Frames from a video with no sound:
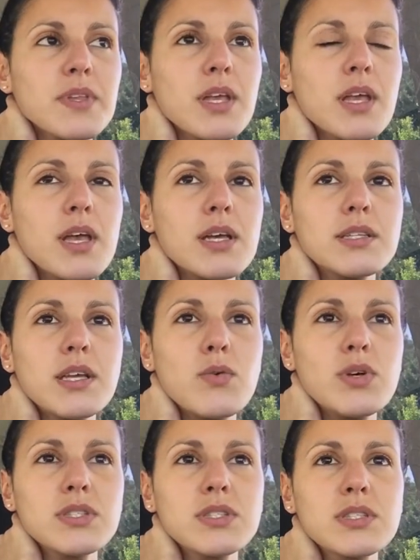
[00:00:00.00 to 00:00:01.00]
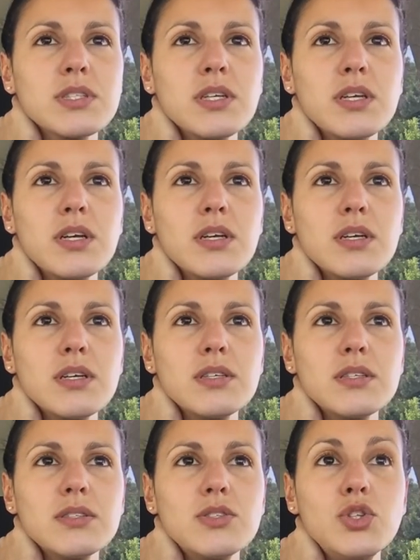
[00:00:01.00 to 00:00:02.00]
and that was
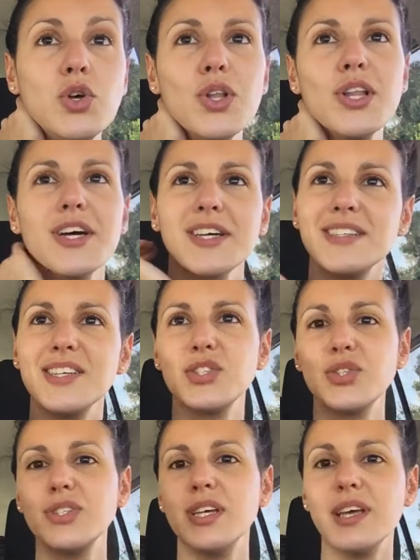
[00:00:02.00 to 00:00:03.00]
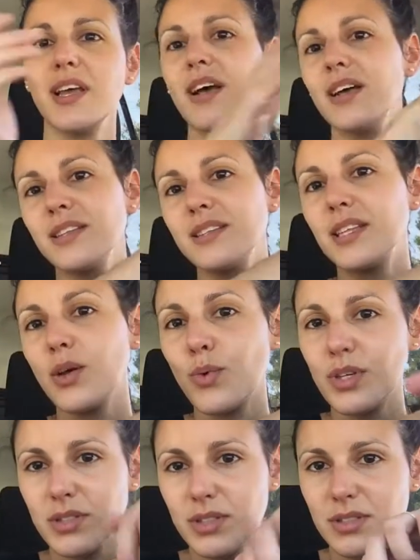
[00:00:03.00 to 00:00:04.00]
no luck that today there
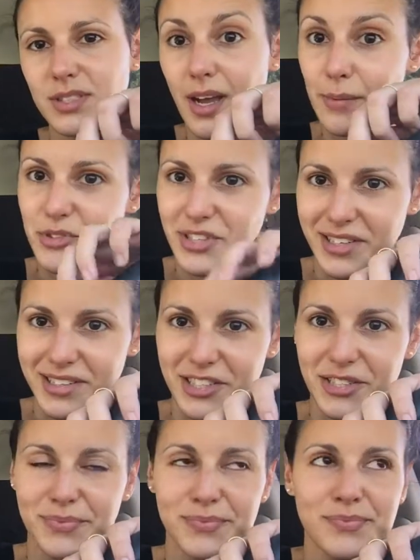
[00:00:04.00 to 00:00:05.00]
was a time change.